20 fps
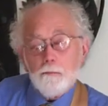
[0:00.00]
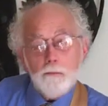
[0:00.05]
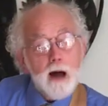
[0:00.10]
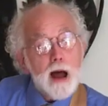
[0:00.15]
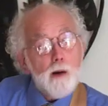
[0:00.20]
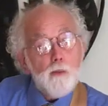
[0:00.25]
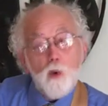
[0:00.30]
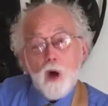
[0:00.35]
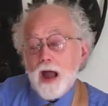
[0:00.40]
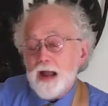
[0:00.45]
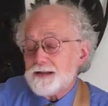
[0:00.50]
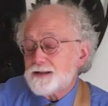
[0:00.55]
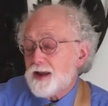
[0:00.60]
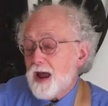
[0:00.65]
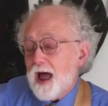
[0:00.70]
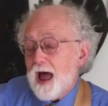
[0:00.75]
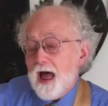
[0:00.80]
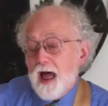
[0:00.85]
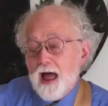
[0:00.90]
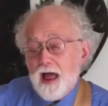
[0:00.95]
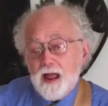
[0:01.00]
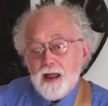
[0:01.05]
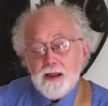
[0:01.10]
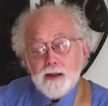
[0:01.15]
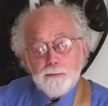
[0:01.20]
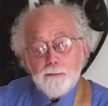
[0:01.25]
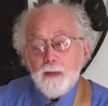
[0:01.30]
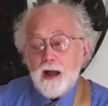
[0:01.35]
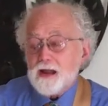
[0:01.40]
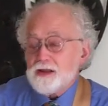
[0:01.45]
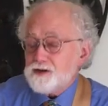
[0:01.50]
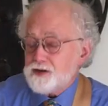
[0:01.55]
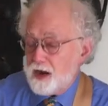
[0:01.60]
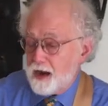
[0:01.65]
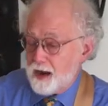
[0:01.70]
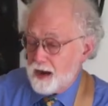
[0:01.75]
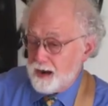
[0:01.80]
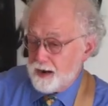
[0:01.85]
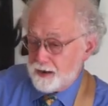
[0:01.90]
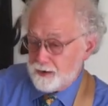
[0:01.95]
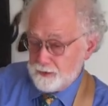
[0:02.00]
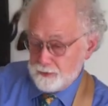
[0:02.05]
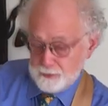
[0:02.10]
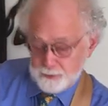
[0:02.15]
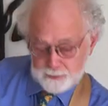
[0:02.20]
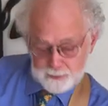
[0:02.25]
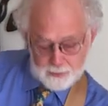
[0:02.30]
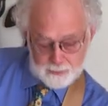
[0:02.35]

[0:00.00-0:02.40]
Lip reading: my white tie and my tail.